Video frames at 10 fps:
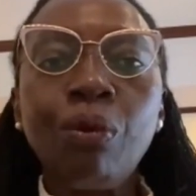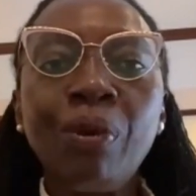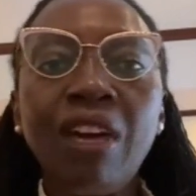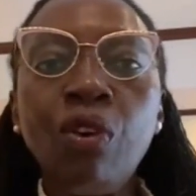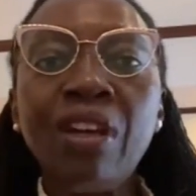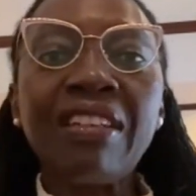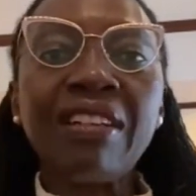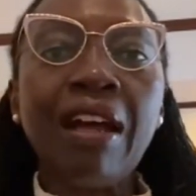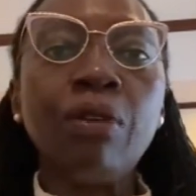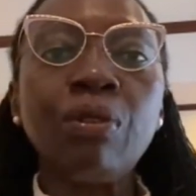we are going
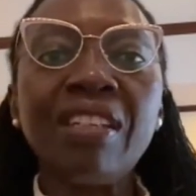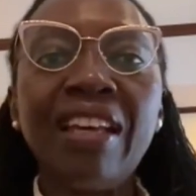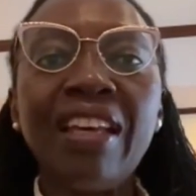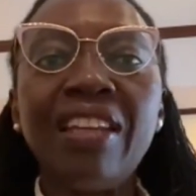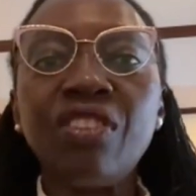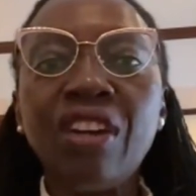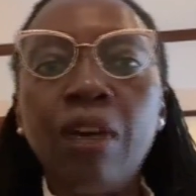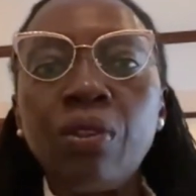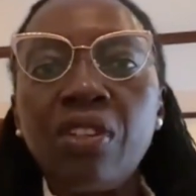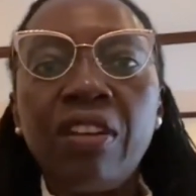round and
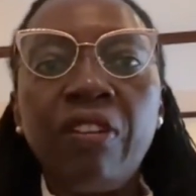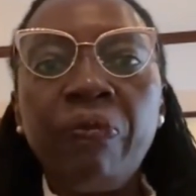round.